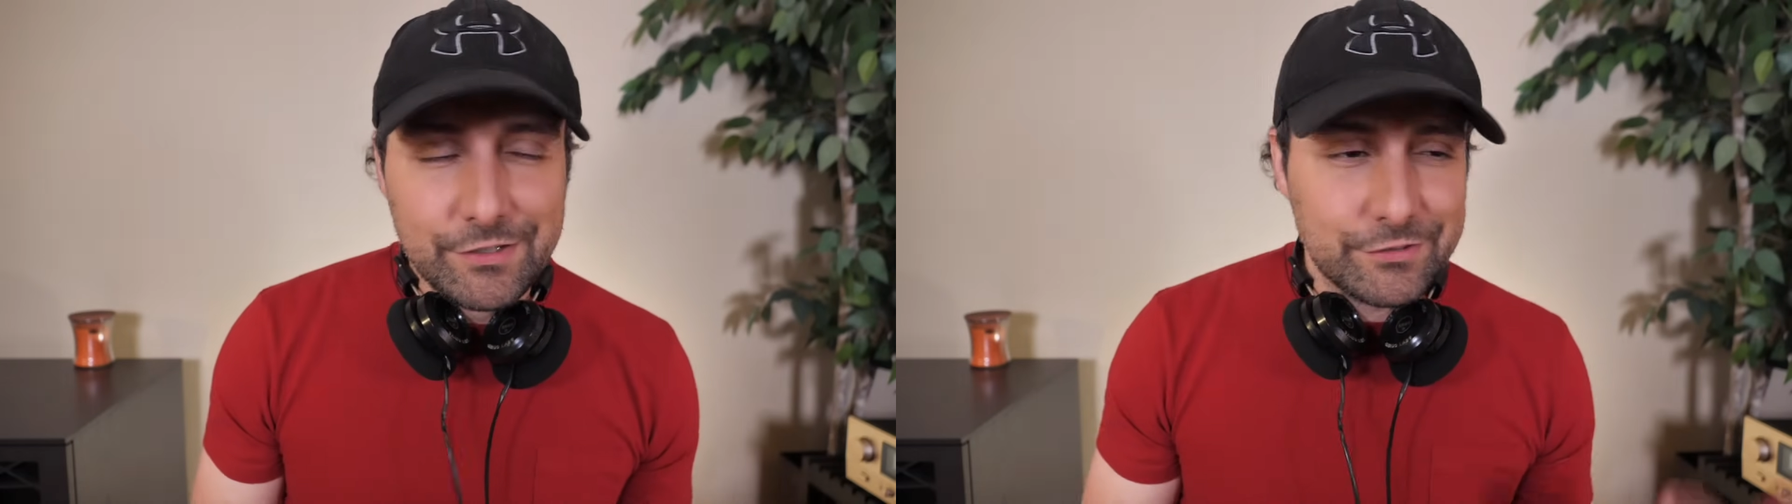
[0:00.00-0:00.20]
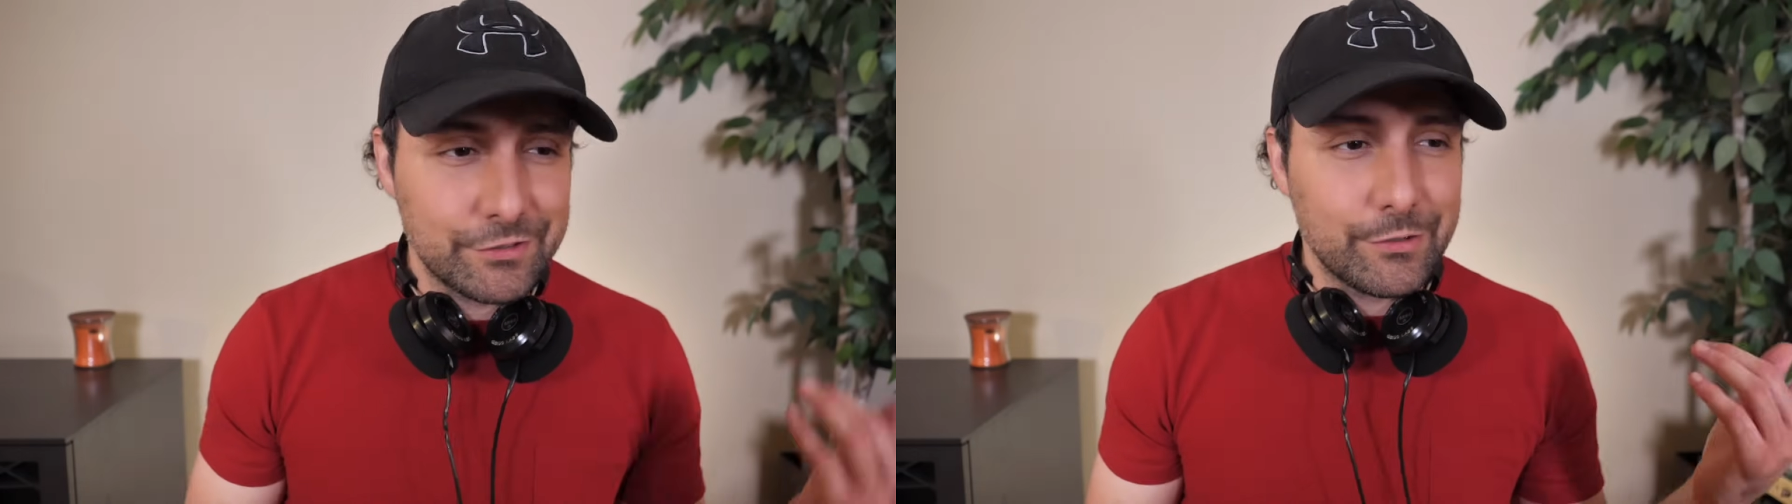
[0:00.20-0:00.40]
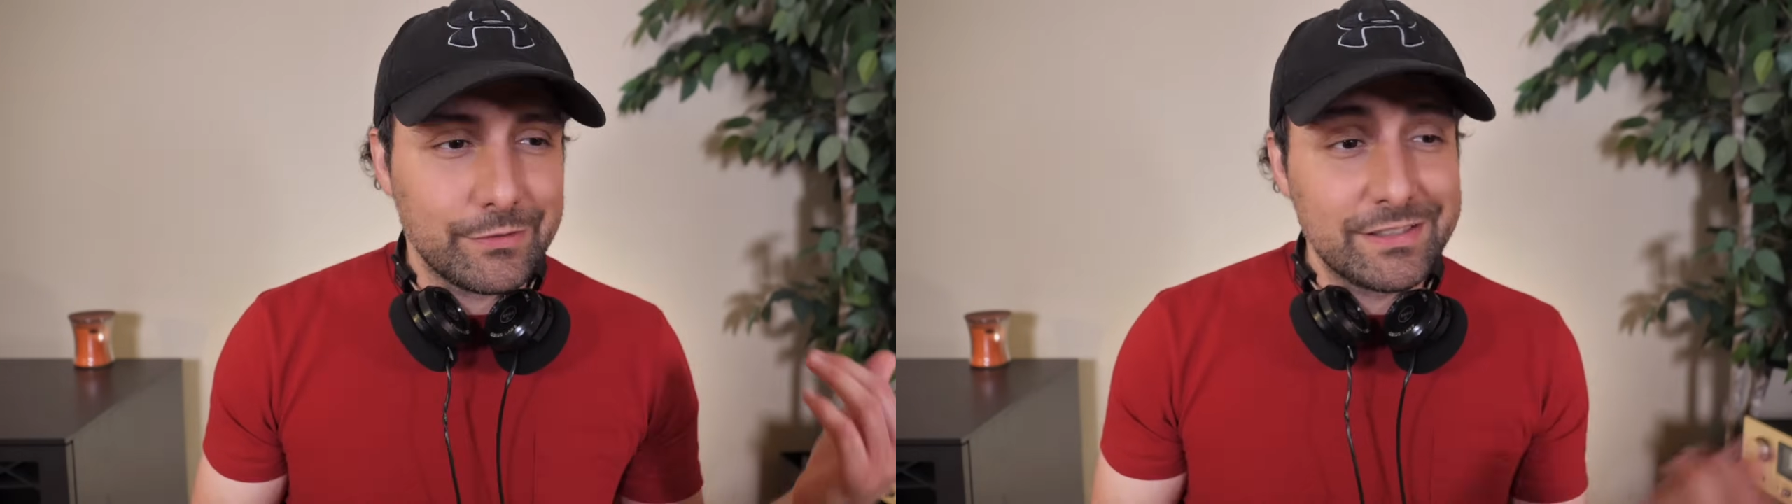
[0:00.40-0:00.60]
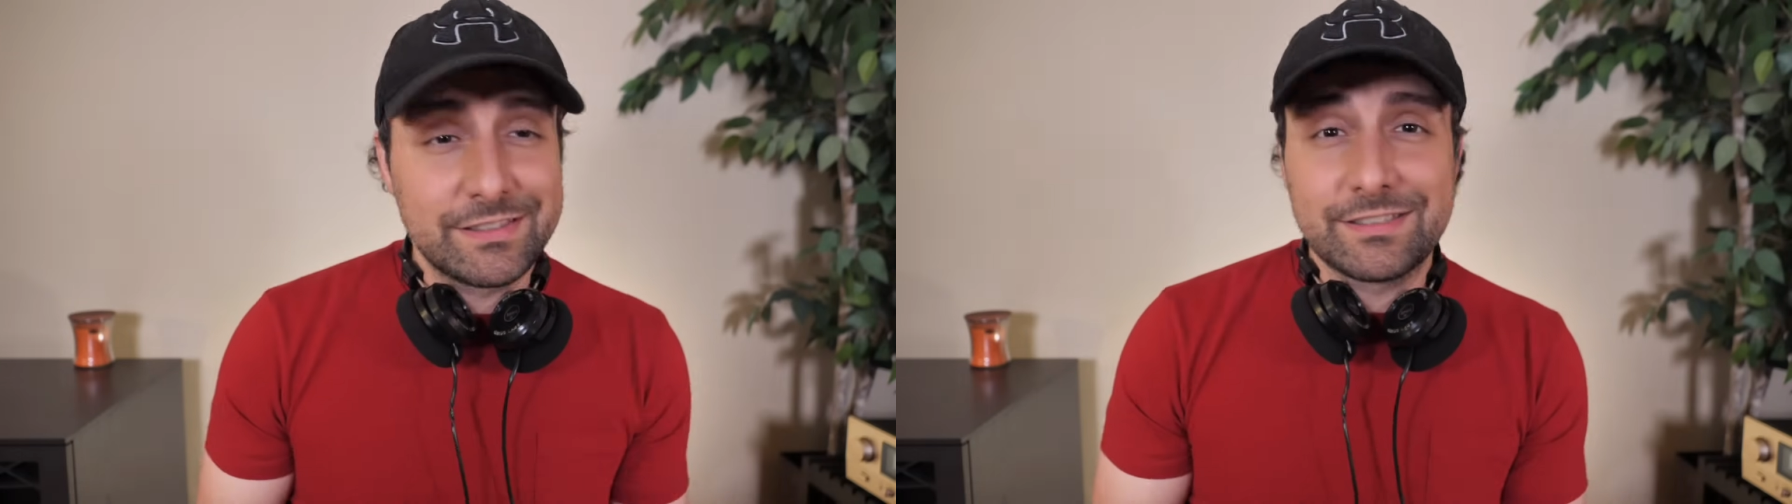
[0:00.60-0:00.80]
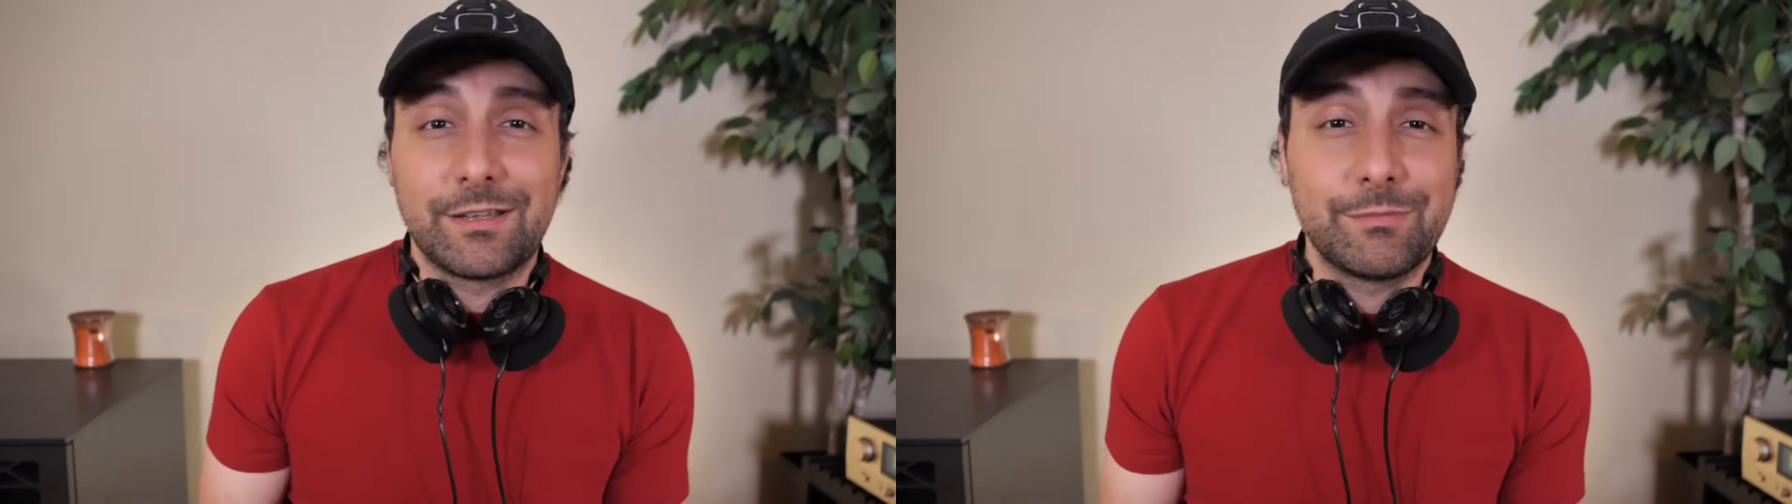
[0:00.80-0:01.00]
So this
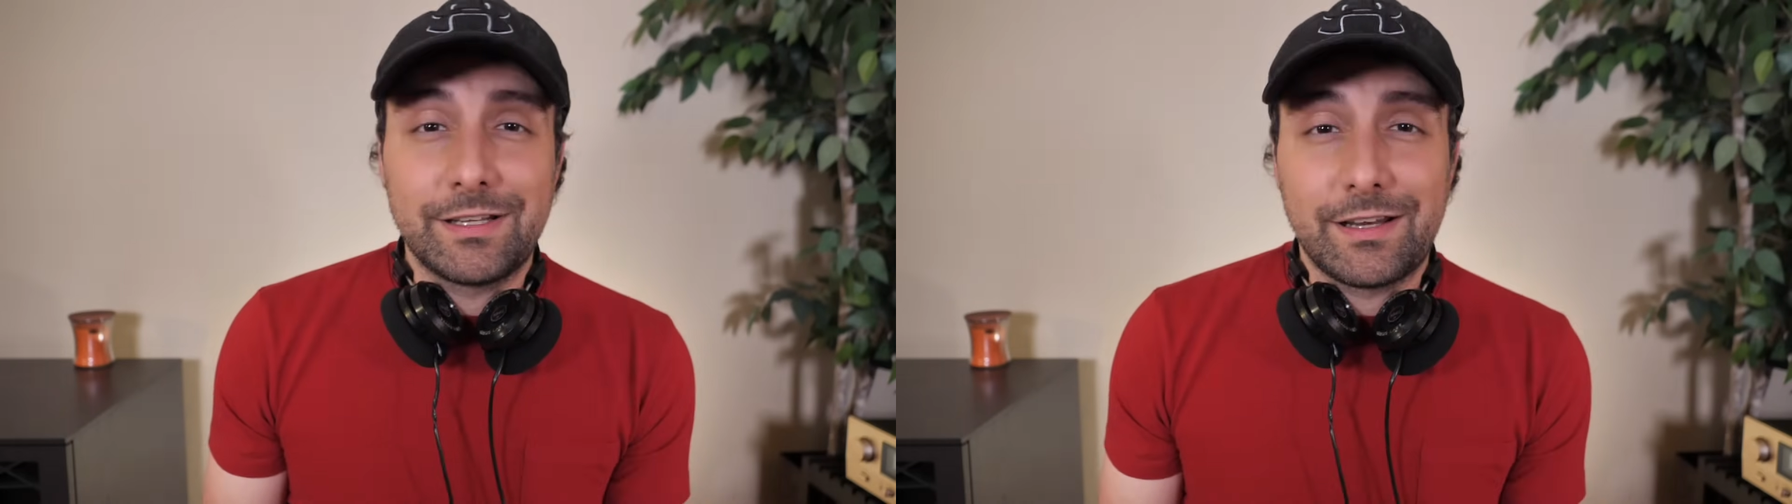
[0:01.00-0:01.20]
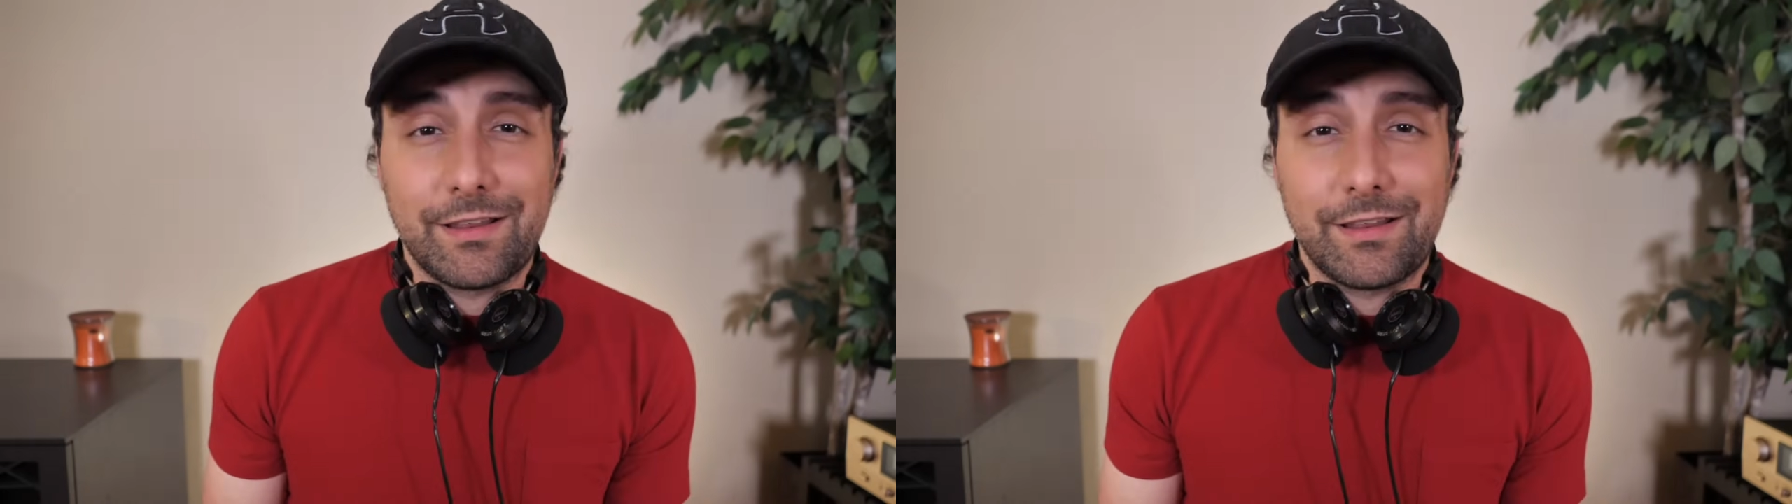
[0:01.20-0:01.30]
is something that